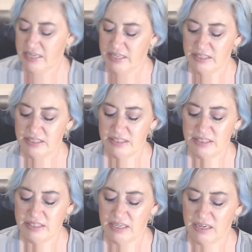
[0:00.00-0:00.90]
this
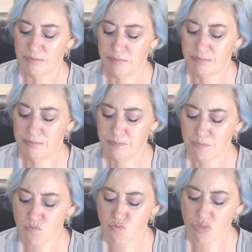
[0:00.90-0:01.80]
is um,
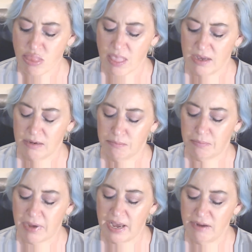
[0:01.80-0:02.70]

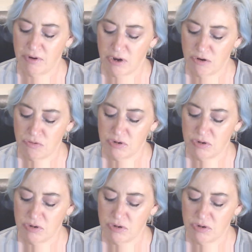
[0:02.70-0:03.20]
Byroe